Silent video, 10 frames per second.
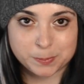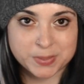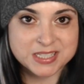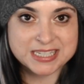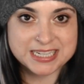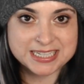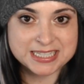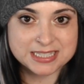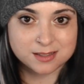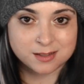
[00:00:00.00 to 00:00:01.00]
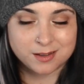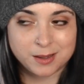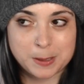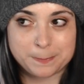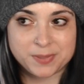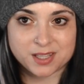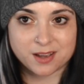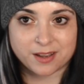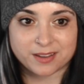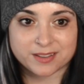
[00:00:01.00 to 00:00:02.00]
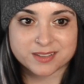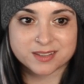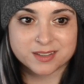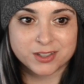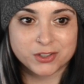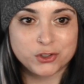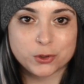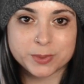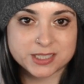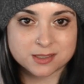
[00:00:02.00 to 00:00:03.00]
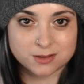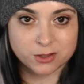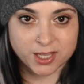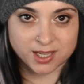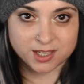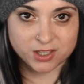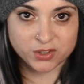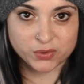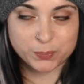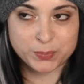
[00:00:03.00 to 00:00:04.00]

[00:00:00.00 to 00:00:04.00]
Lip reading: business because nobody's looking at you,